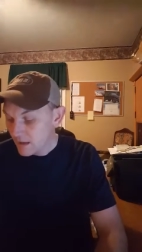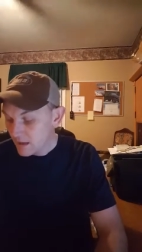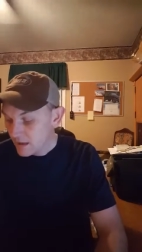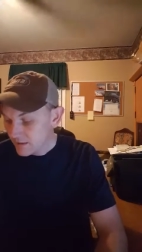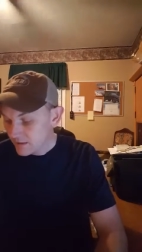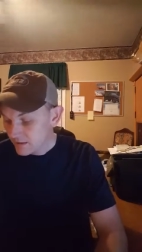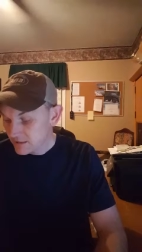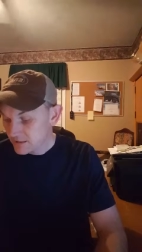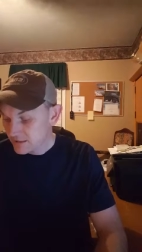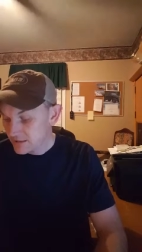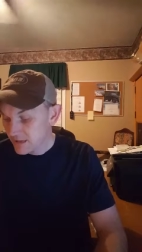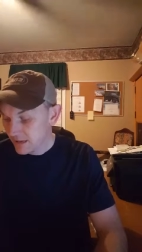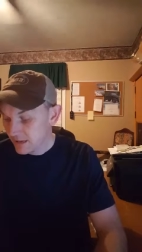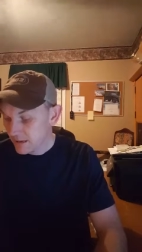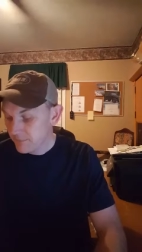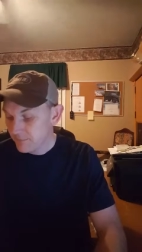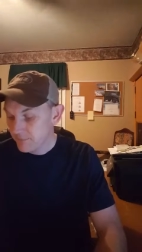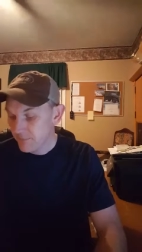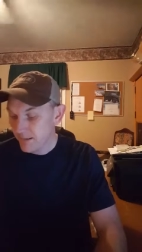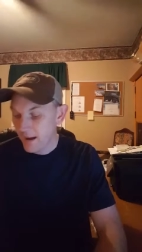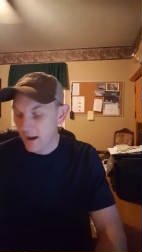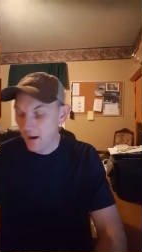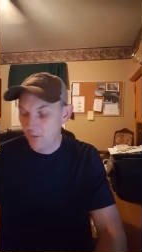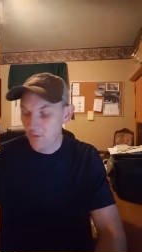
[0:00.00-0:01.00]
The second
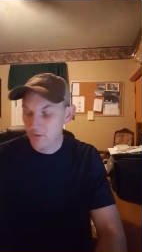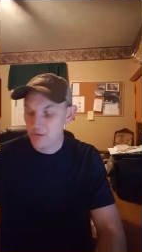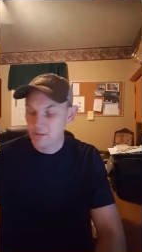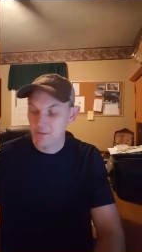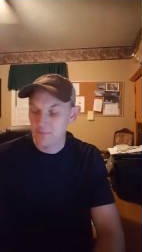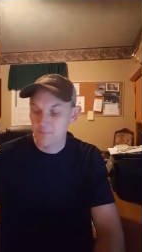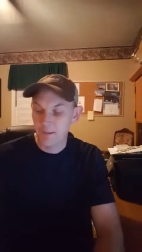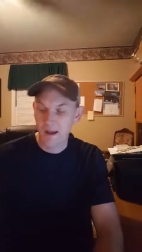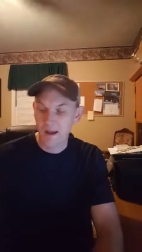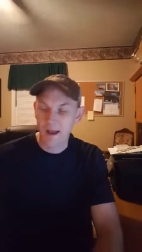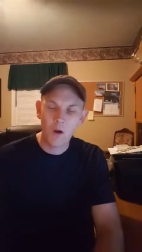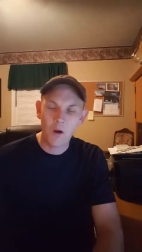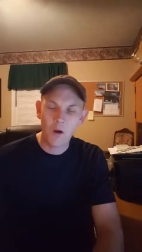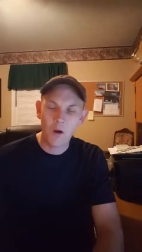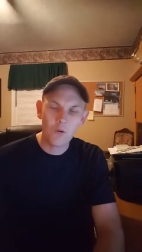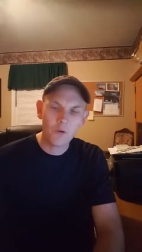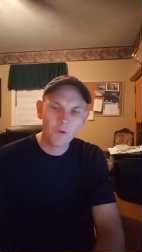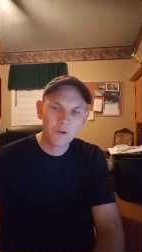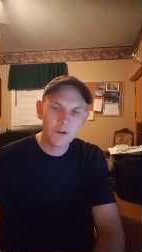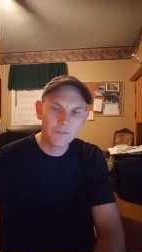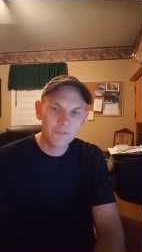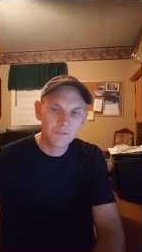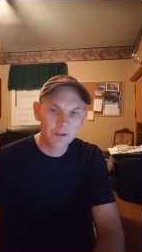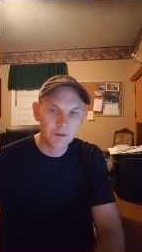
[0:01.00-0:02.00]
power is the
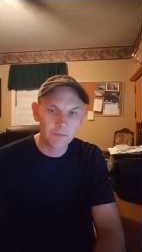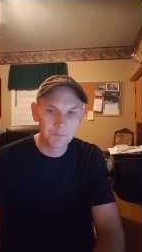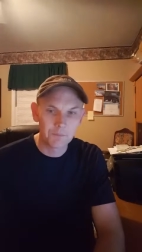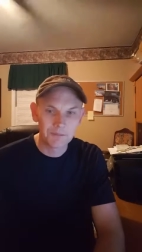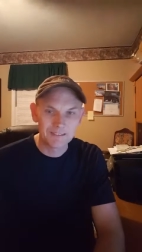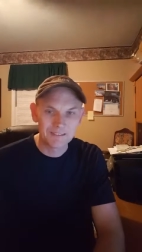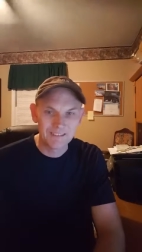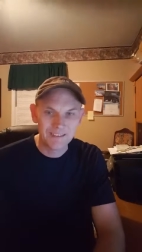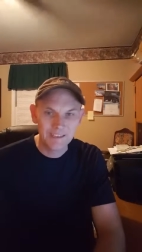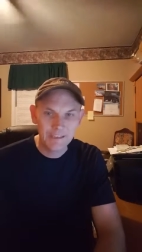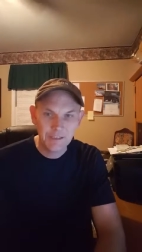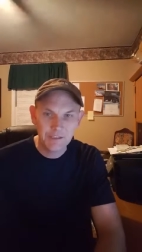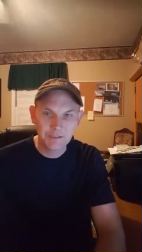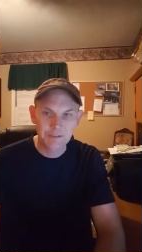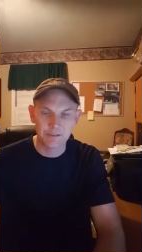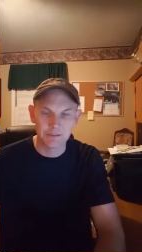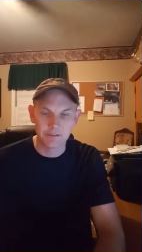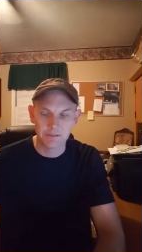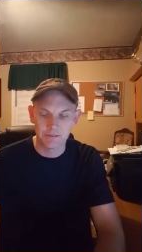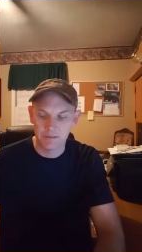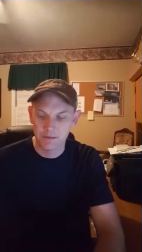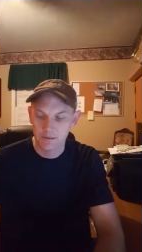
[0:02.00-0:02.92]
power of completion.